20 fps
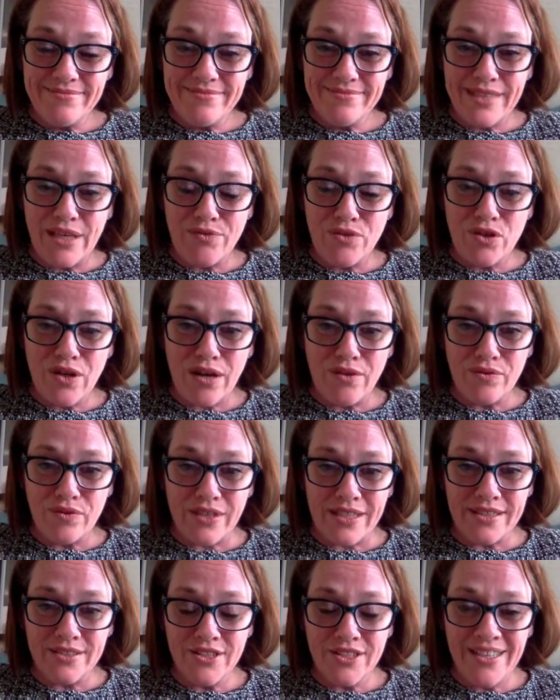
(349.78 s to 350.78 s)
if you're not
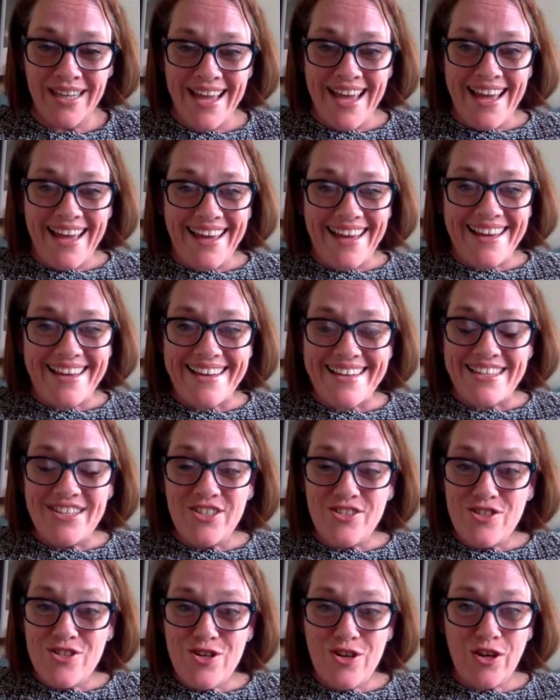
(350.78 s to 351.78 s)
French.
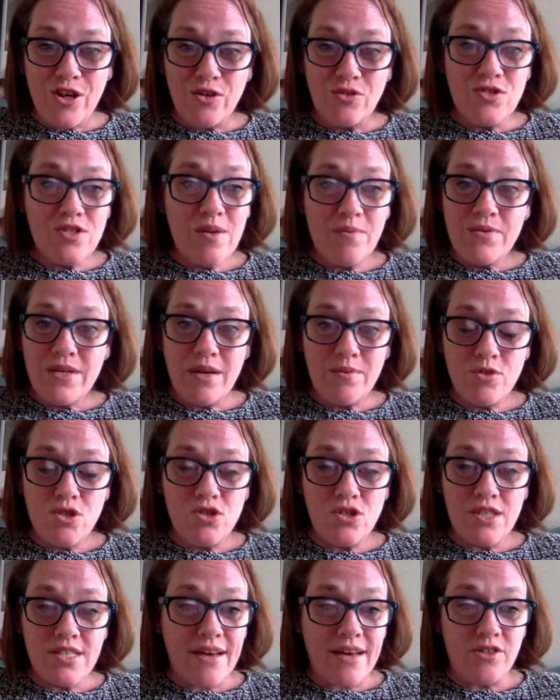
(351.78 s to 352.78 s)
And, you know, sometimes you
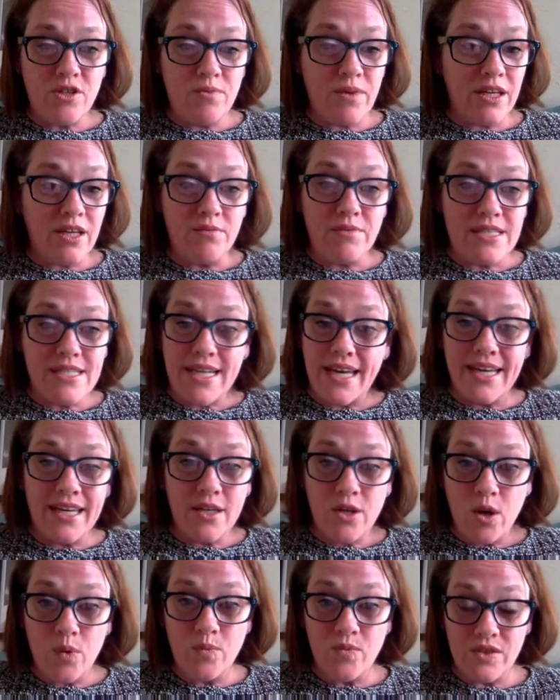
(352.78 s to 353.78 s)
just have to make a mistake, and
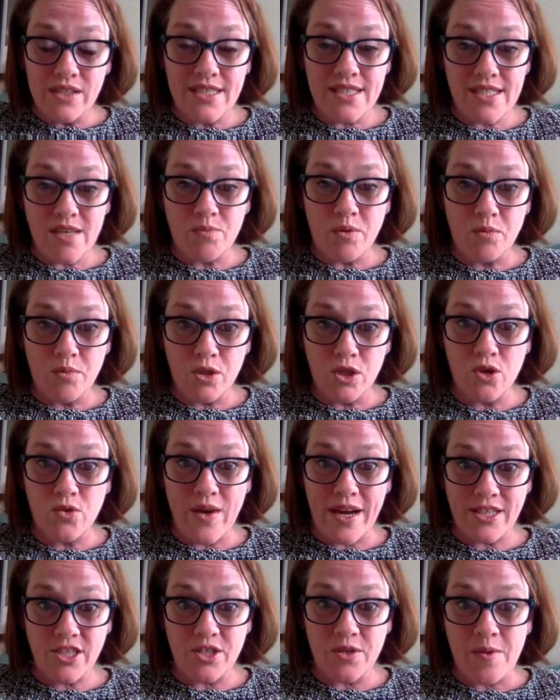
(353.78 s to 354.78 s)
hopefully someone will
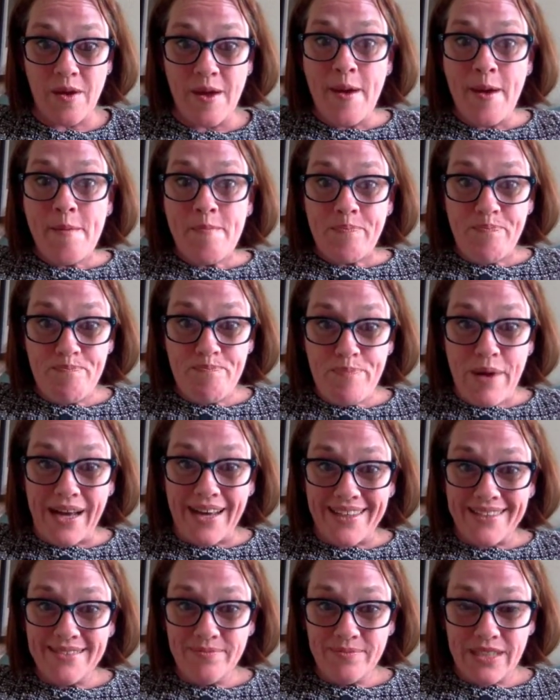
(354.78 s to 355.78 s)
correct you.
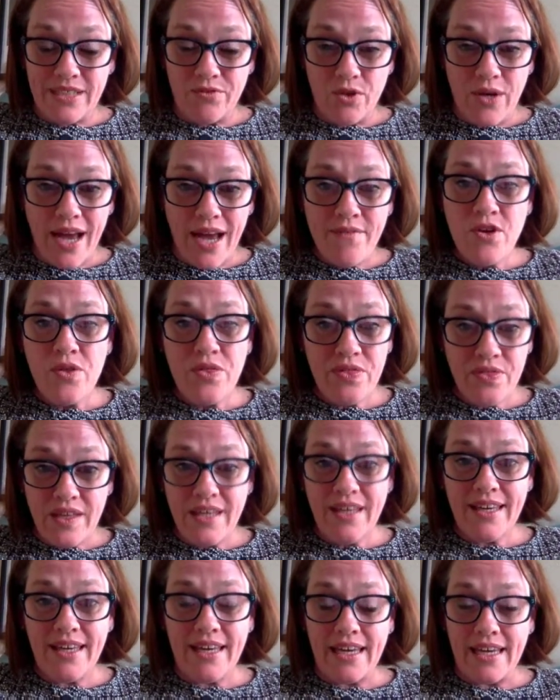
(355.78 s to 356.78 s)
But if you have your
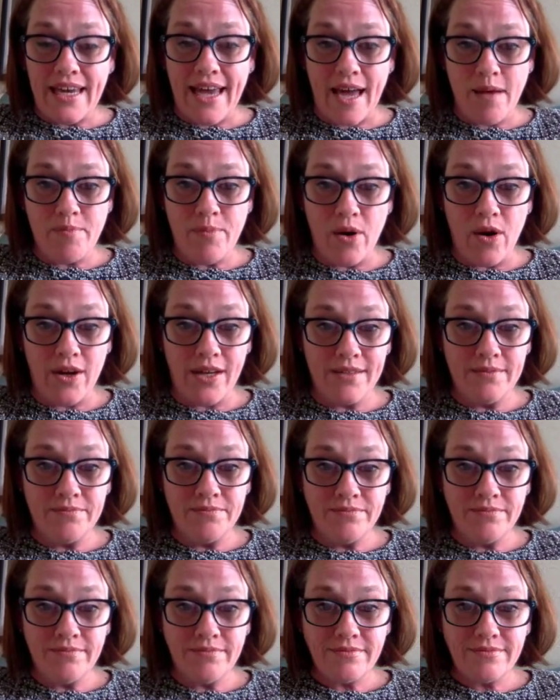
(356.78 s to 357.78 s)
thinking cap on,
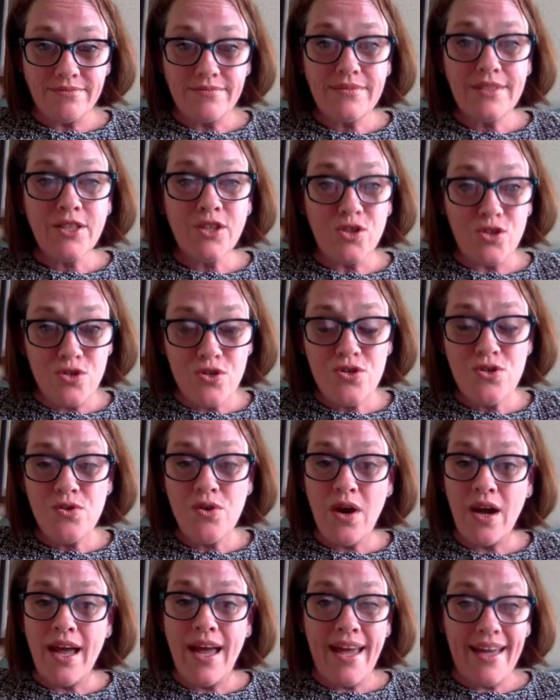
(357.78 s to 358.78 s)

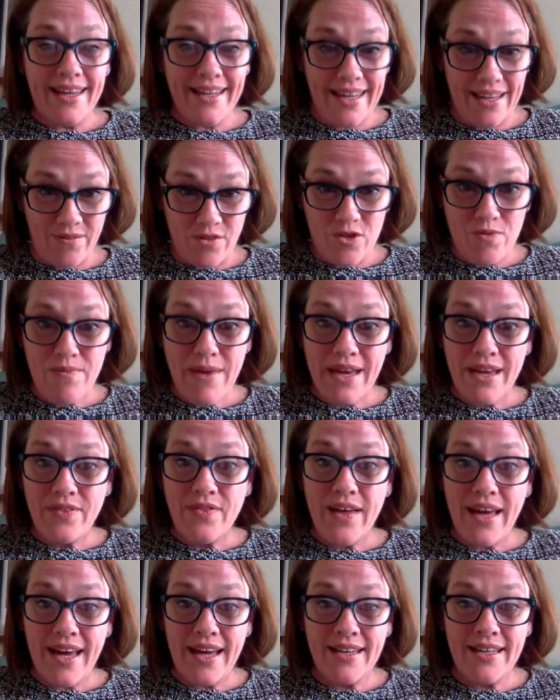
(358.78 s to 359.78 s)
if you make
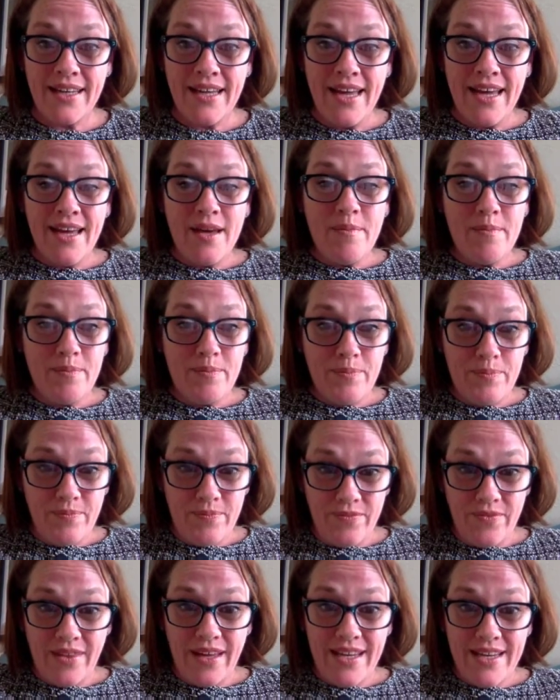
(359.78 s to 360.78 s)
that
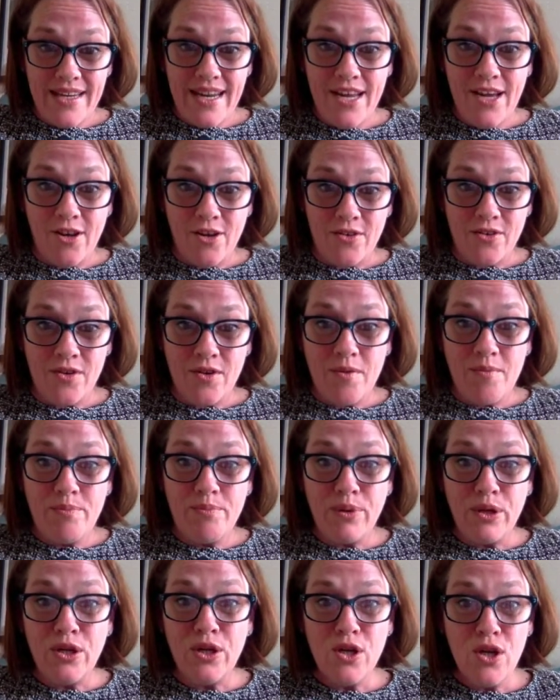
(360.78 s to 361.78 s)
noun
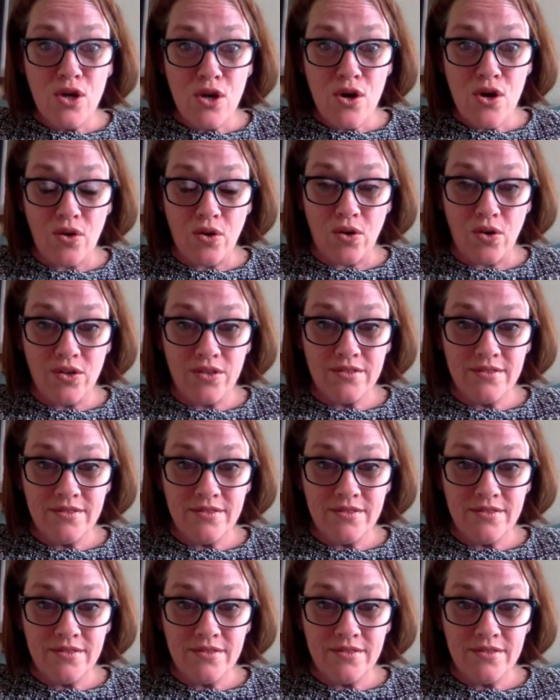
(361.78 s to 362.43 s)
plural,